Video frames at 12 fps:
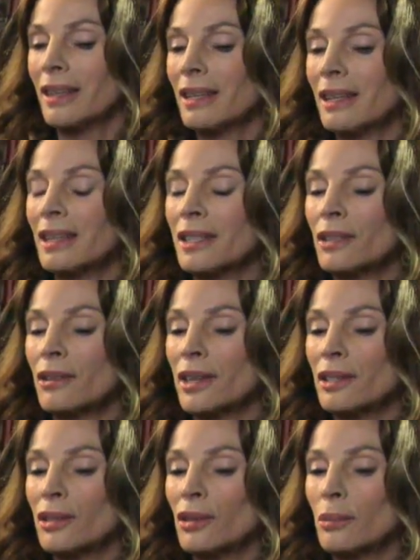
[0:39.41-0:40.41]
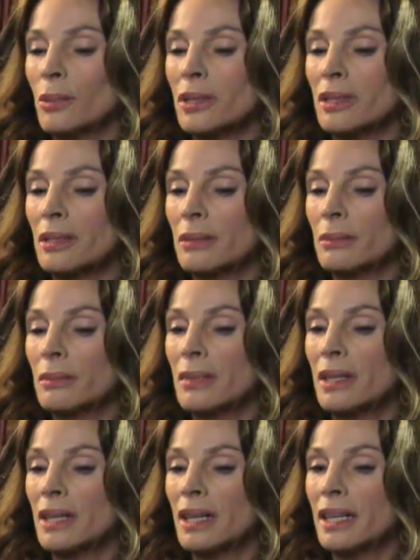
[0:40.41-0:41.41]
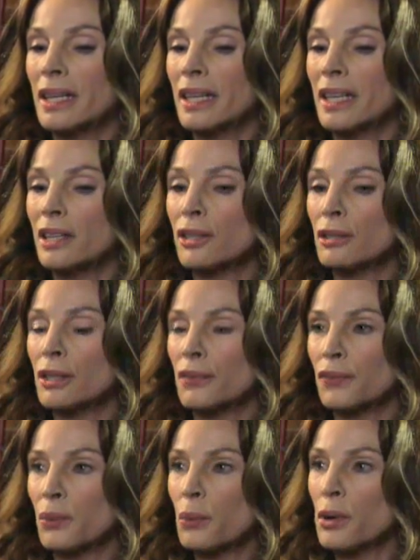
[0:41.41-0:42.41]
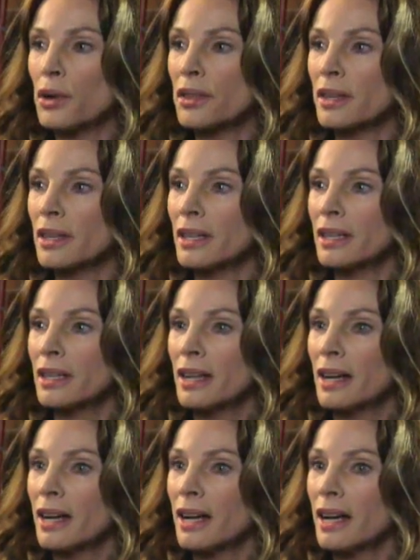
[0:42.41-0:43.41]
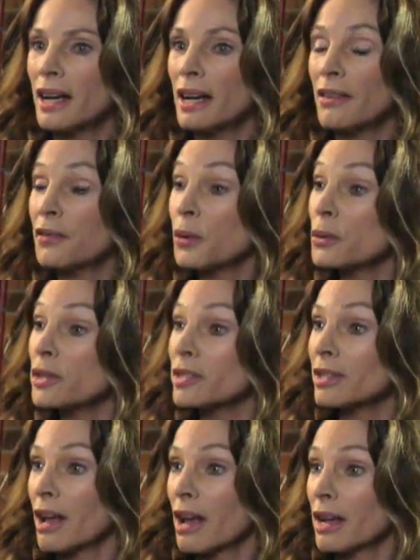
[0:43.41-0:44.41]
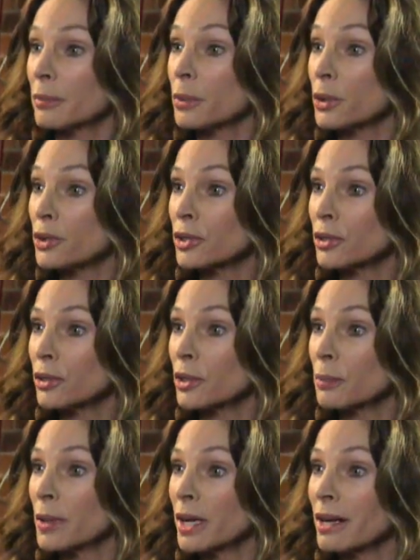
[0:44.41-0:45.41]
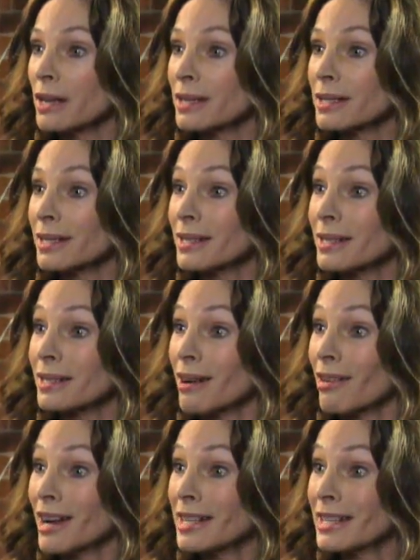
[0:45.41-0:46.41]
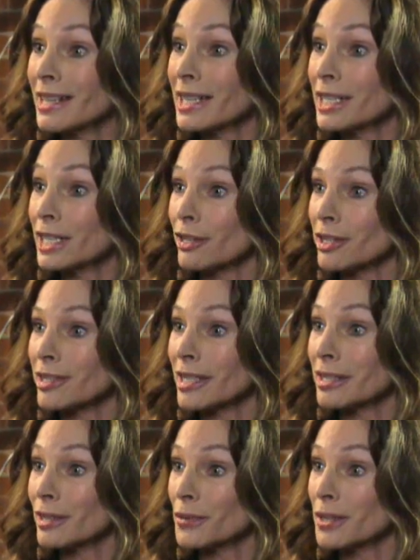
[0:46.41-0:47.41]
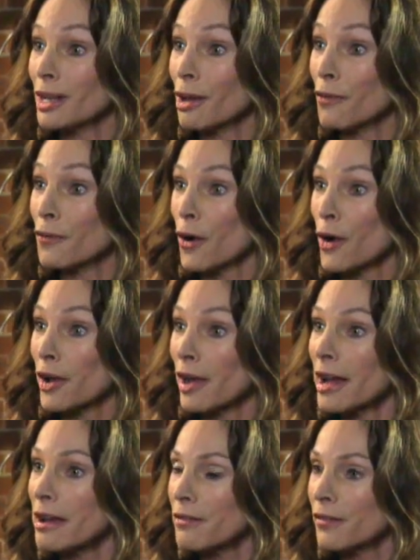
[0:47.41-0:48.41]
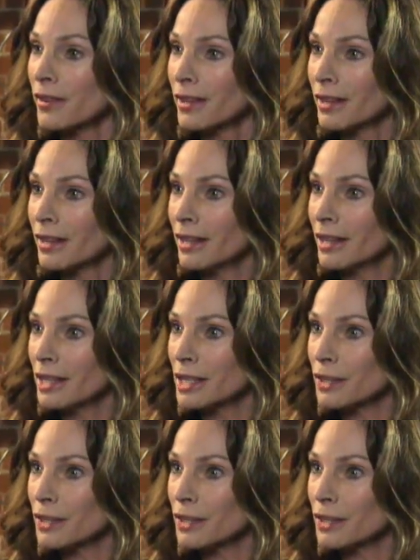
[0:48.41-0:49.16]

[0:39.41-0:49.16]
think that transhumanism issues forth a focus on personhood because it is our identity, our sense of self, our life in